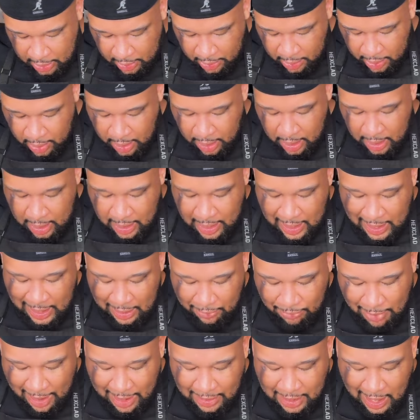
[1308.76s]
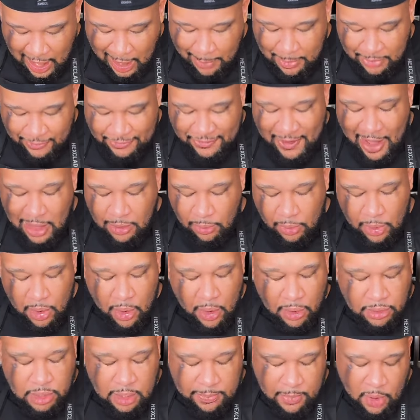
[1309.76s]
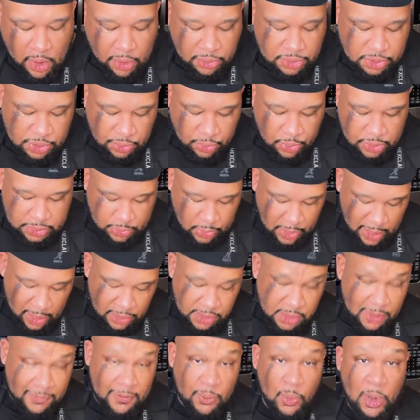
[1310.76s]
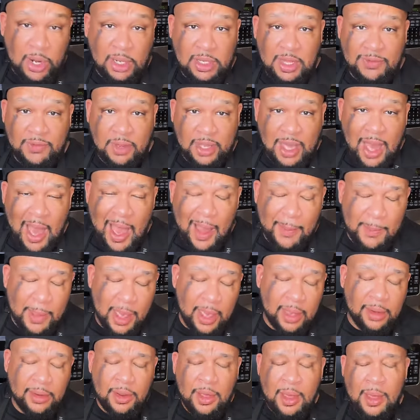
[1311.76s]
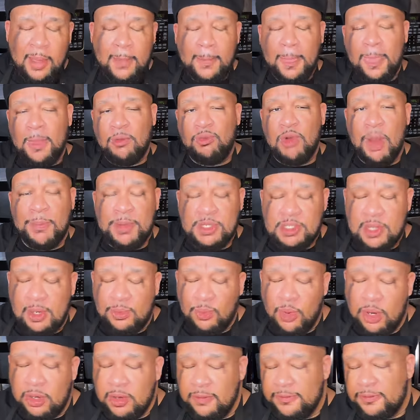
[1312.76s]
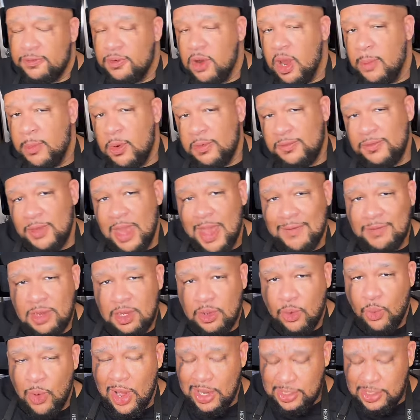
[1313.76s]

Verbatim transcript: y'all. And right now I'm in follower only mode too as well. So if you want to leave a comment, represent where you're from, if you have any